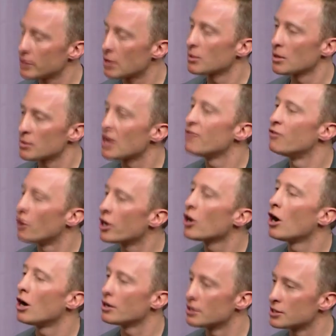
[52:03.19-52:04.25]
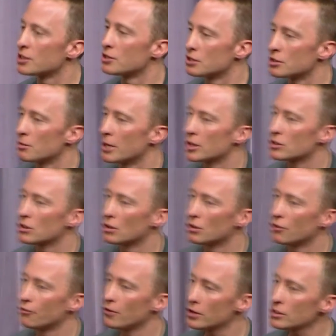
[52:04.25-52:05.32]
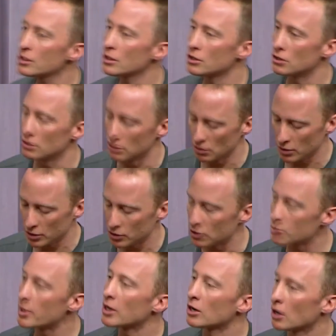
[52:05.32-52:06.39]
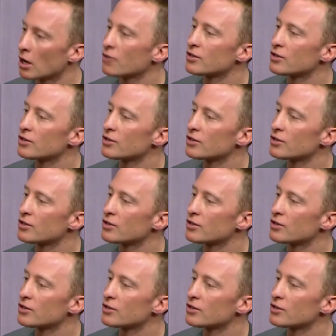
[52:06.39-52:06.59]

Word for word: sometimes have very hard decisions to make. So the first thing that you do is you spend a lot